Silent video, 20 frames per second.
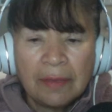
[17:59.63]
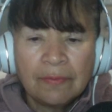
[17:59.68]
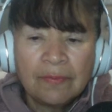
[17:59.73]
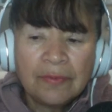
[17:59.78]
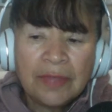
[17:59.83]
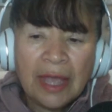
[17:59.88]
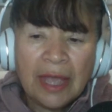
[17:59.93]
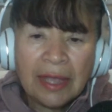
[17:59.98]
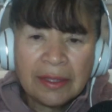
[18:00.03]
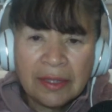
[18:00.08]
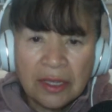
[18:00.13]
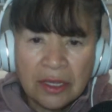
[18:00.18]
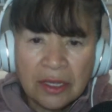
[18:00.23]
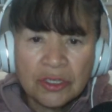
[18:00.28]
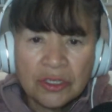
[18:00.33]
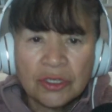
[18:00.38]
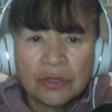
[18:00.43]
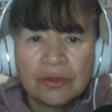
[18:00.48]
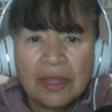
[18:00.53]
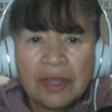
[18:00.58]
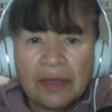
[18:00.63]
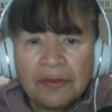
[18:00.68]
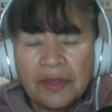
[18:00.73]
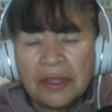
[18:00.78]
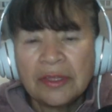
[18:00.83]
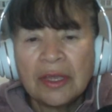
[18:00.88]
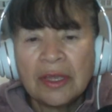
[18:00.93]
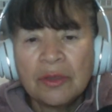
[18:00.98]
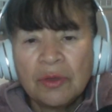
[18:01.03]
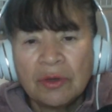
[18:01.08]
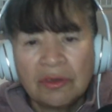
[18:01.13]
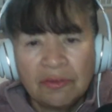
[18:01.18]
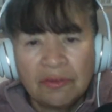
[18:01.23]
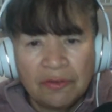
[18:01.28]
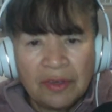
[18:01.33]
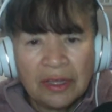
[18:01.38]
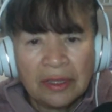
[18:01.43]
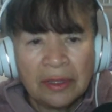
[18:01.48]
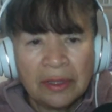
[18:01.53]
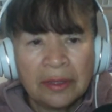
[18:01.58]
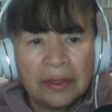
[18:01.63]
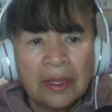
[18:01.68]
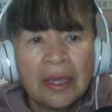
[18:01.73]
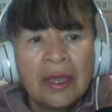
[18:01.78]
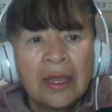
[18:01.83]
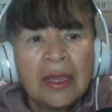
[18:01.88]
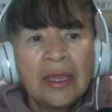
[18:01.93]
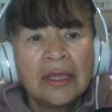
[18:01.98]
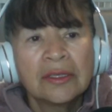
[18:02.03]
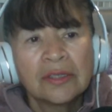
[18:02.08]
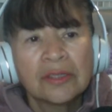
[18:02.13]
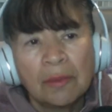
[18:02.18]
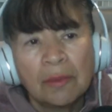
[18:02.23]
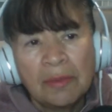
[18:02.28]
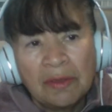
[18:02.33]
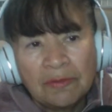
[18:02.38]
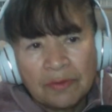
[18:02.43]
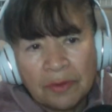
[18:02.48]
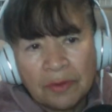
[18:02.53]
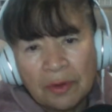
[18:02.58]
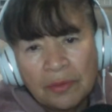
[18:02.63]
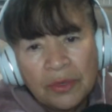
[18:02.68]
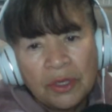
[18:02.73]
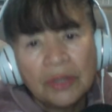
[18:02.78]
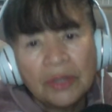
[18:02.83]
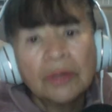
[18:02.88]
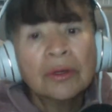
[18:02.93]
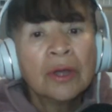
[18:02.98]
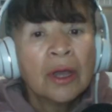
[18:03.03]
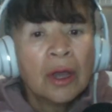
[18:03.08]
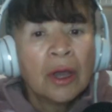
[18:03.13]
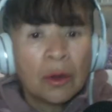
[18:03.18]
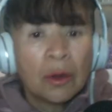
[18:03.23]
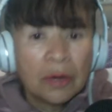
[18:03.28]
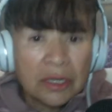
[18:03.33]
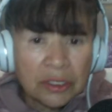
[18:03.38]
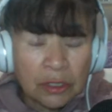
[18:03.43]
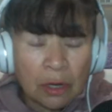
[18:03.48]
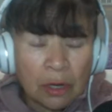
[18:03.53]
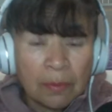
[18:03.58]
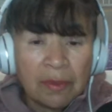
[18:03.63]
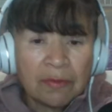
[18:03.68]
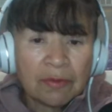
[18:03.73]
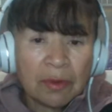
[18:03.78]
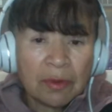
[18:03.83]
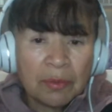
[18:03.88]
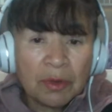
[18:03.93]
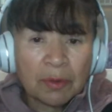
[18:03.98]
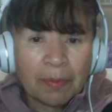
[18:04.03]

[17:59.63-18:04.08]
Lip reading: that issue, that thing that you're feeling, is coming from you or is coming from your